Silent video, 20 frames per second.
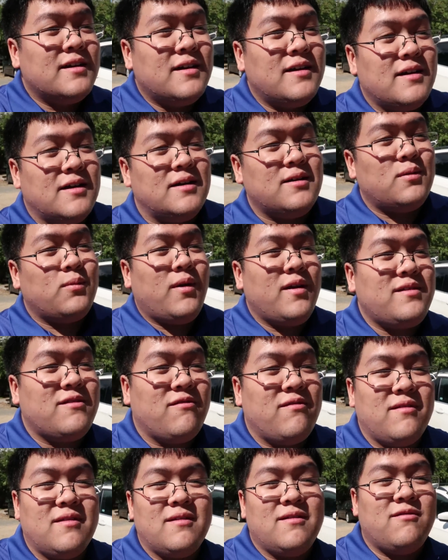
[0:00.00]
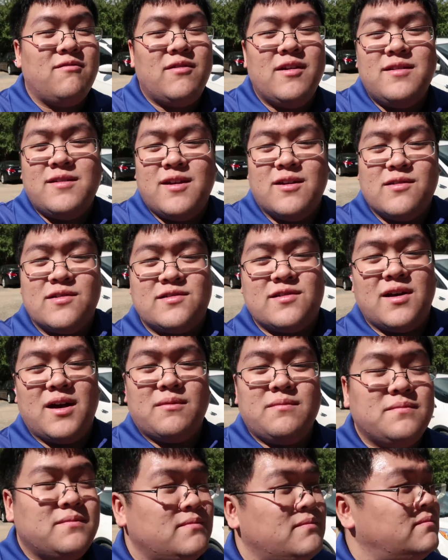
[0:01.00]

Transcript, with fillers: Huh, we're at the retail shop.